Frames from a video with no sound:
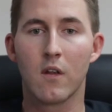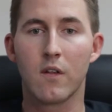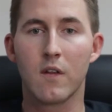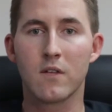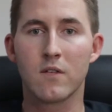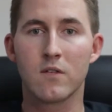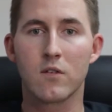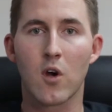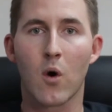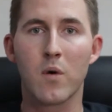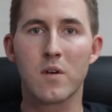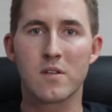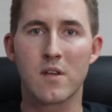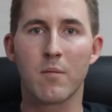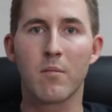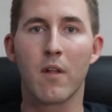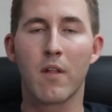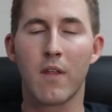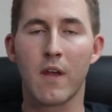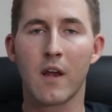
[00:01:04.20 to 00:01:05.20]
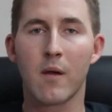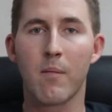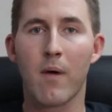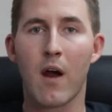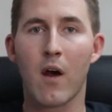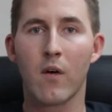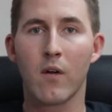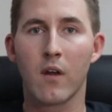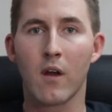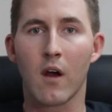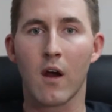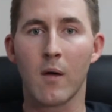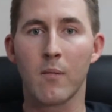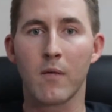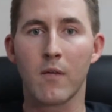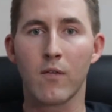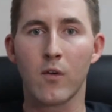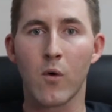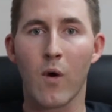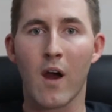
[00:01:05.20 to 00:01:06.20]
this is always something to think about
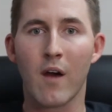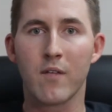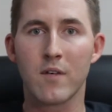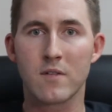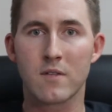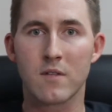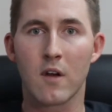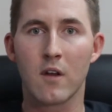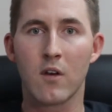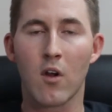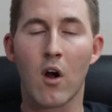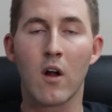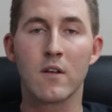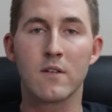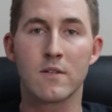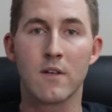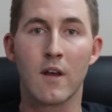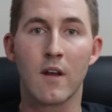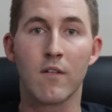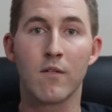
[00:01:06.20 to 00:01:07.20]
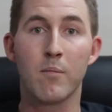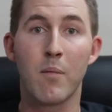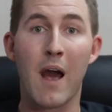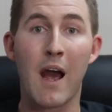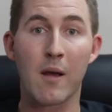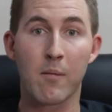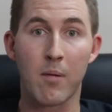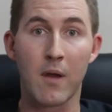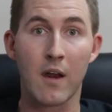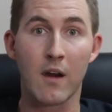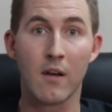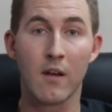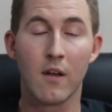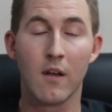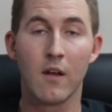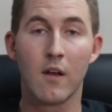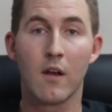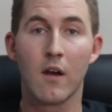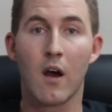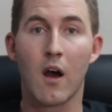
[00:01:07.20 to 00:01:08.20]
if you have a sudden onset of back pain.
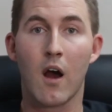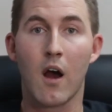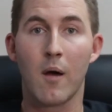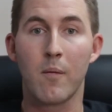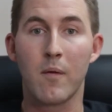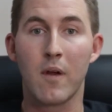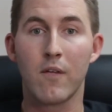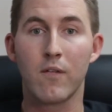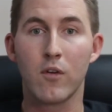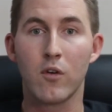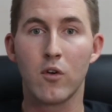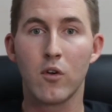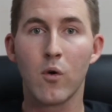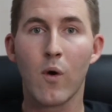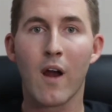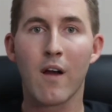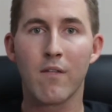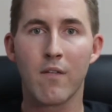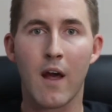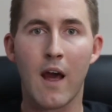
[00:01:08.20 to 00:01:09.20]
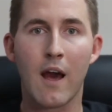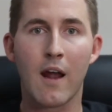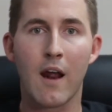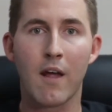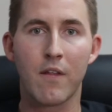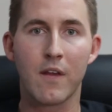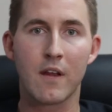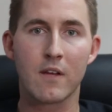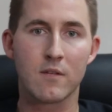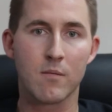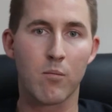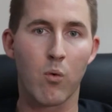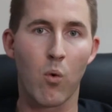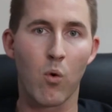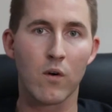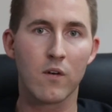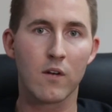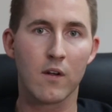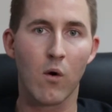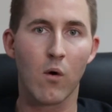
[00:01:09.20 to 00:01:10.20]
If you do have that, I think it's
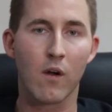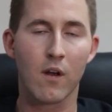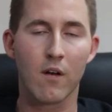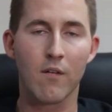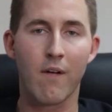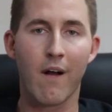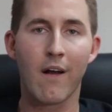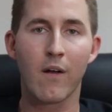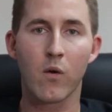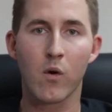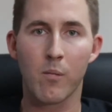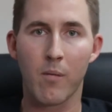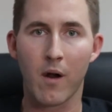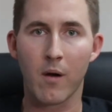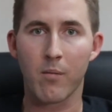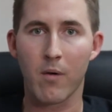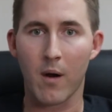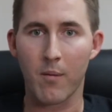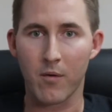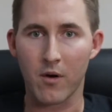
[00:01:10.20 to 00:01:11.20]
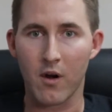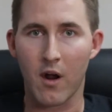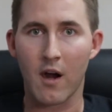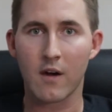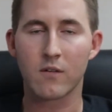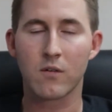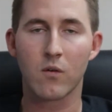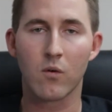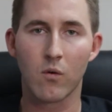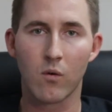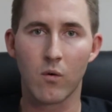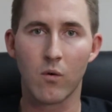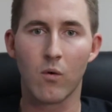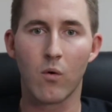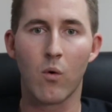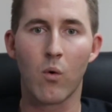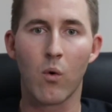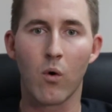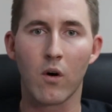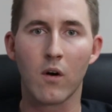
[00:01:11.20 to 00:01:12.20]
important to go get evaluated by your primary doctor
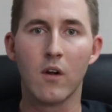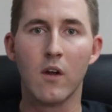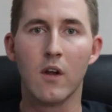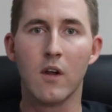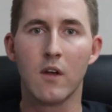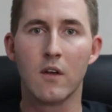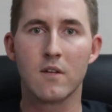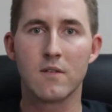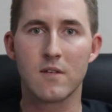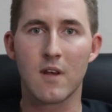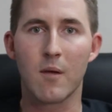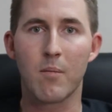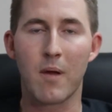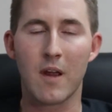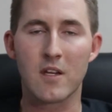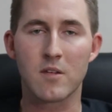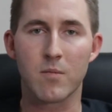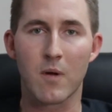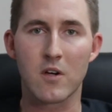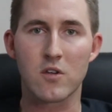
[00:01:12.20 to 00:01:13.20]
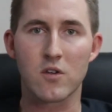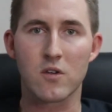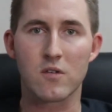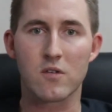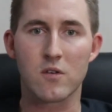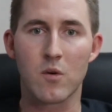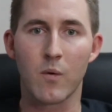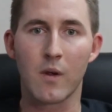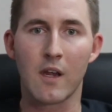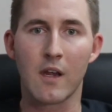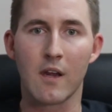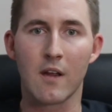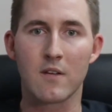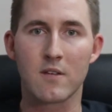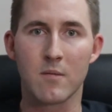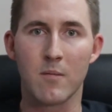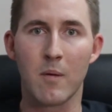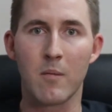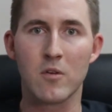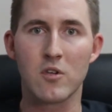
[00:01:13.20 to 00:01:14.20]
or see a pain specialist so we can get
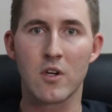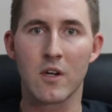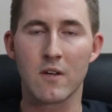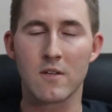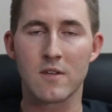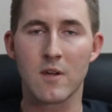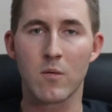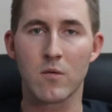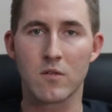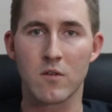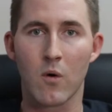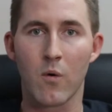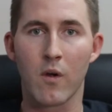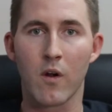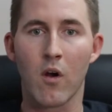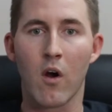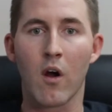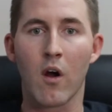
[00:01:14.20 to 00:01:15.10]
some imaging and see what's going